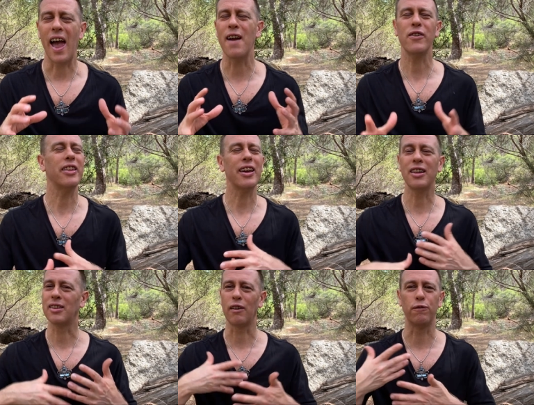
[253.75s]
Everything
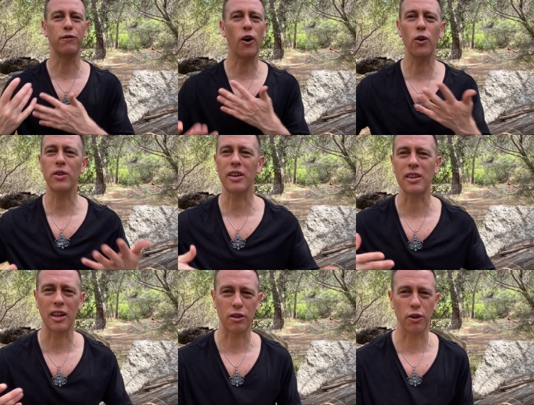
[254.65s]
is unfolding
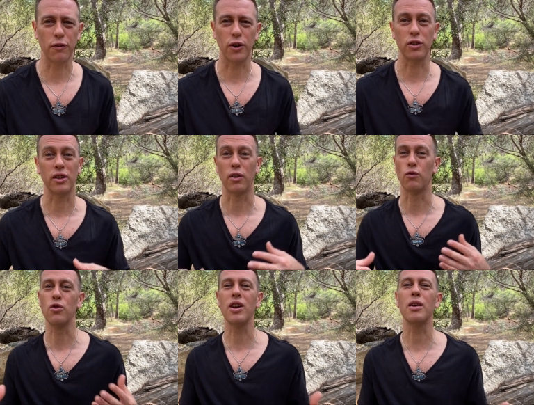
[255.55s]
in this universe in a
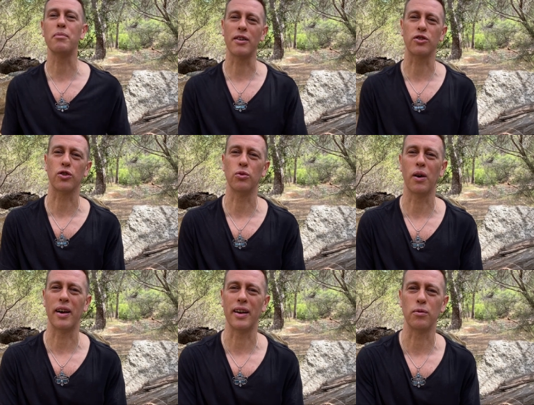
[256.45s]
really magical way,